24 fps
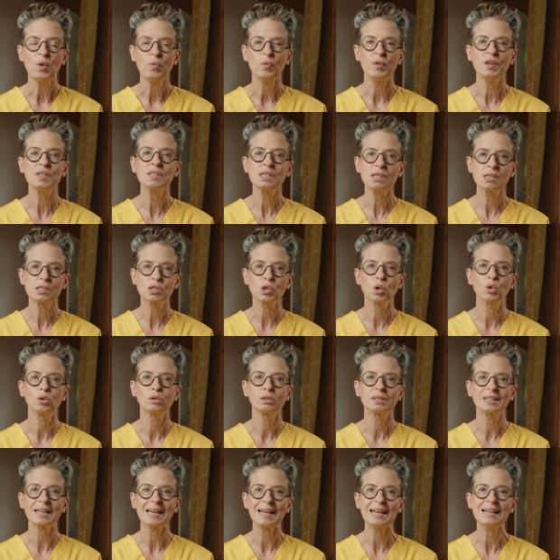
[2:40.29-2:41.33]
This is
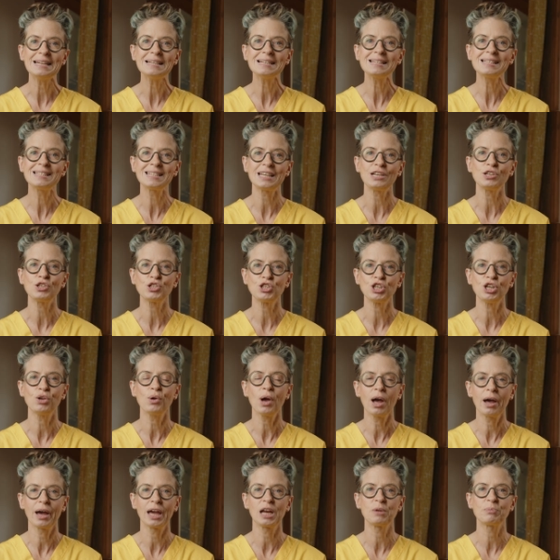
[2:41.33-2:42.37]
called in situ
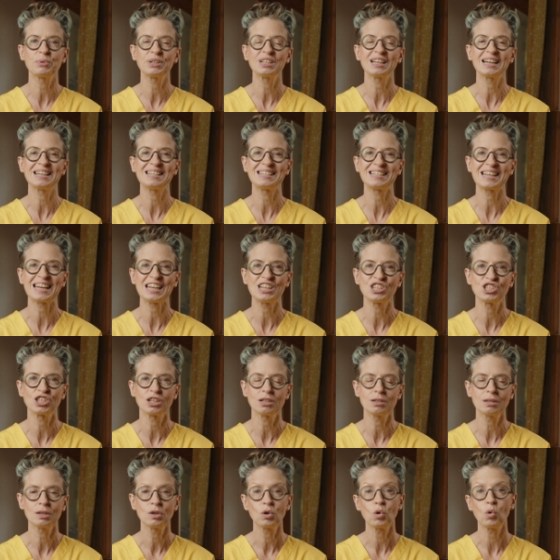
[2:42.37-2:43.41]

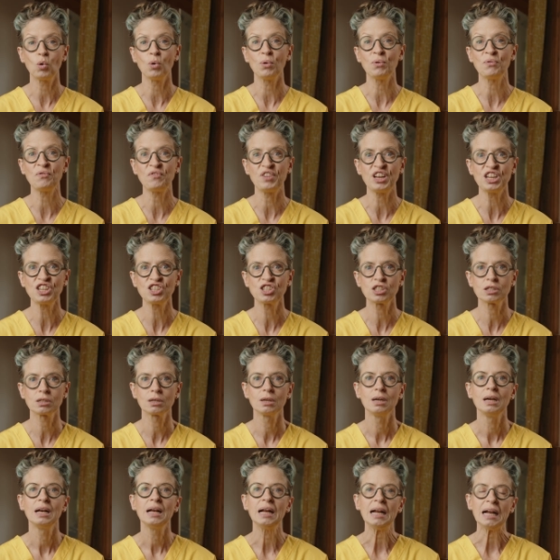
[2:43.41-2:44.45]
hybridization, or FISH,
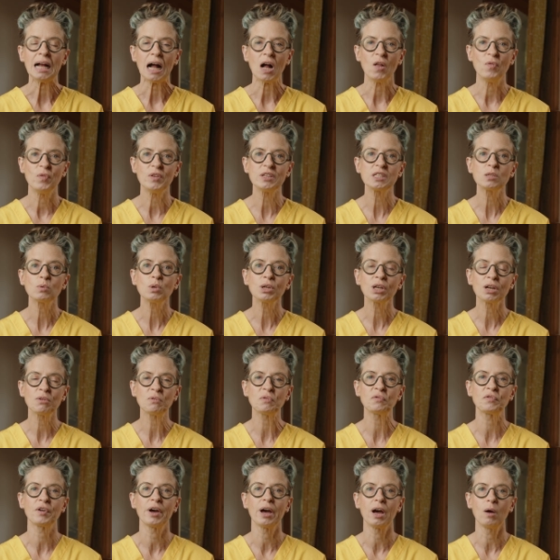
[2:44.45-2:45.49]
and this will
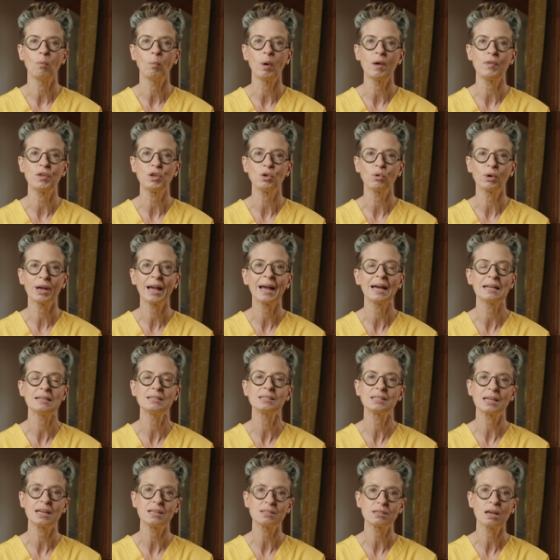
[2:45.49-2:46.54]
confirm whether your
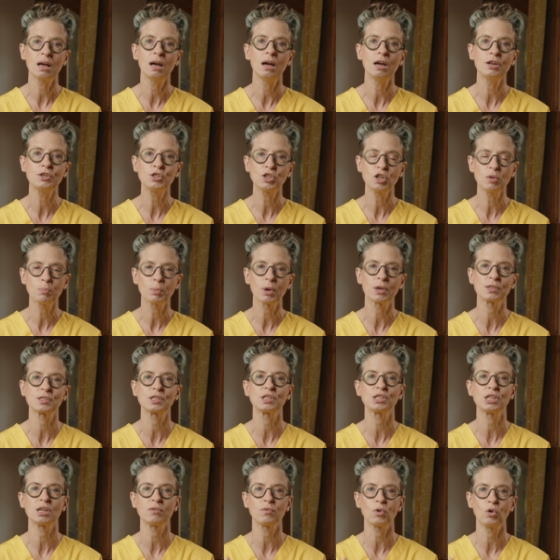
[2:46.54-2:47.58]
cancer is HER2
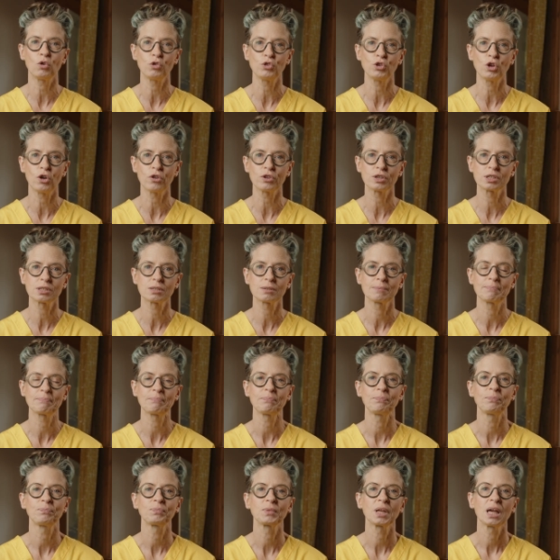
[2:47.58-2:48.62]
positive or not.
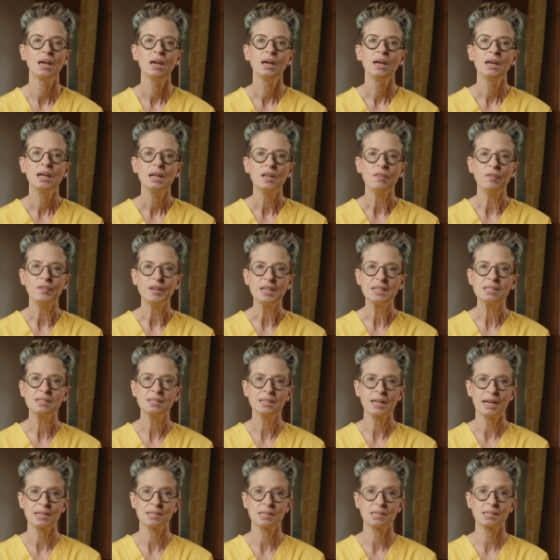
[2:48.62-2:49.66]
These
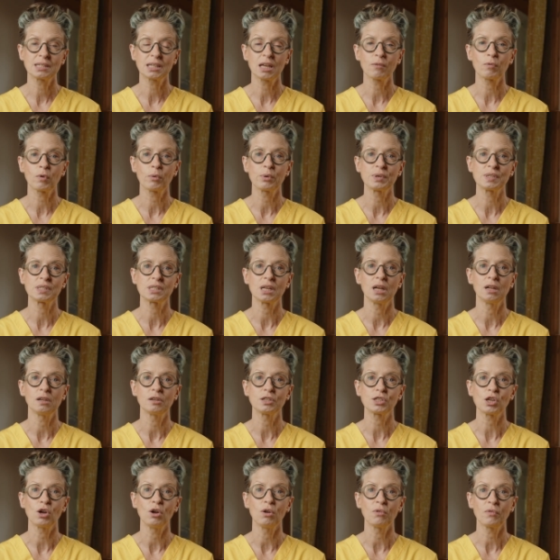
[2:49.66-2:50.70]
tests give a
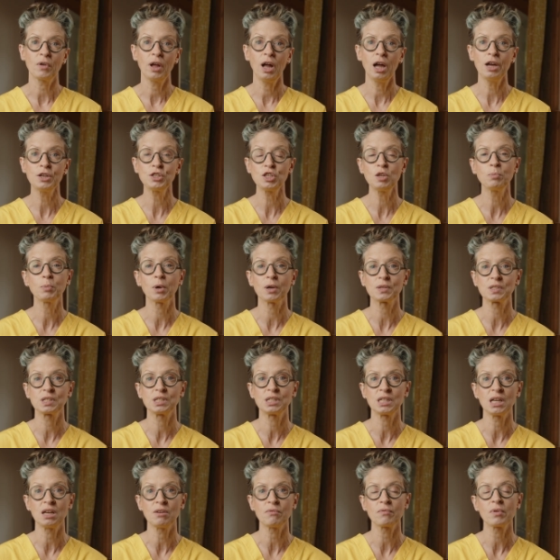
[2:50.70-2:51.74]
result of HER2
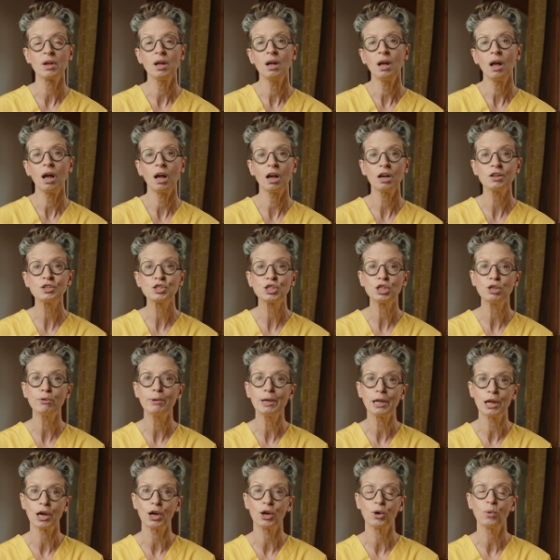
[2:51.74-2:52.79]
positive, HER2
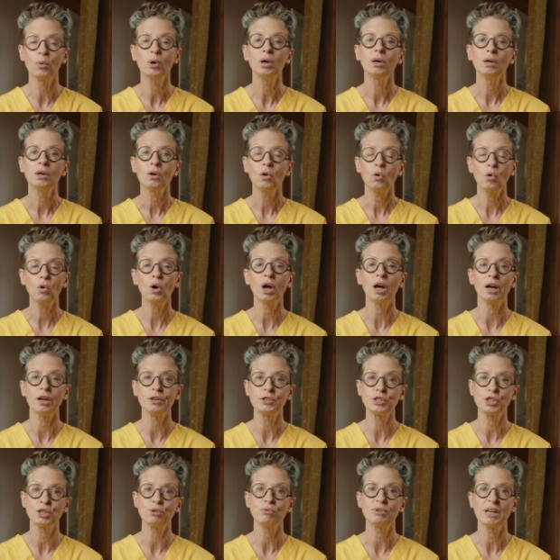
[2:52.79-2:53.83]
low, or
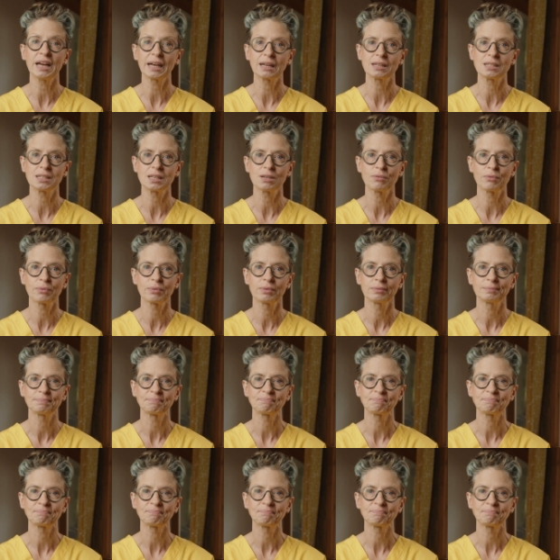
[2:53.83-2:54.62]
HER2 negative.